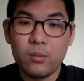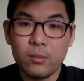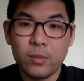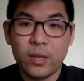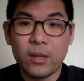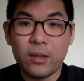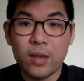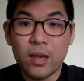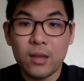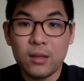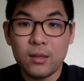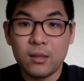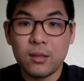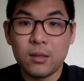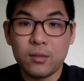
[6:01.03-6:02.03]
by that
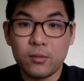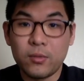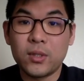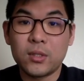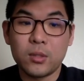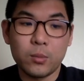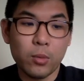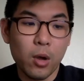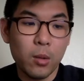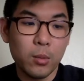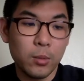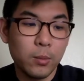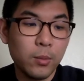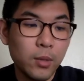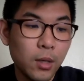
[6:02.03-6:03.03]
they can fix the problem.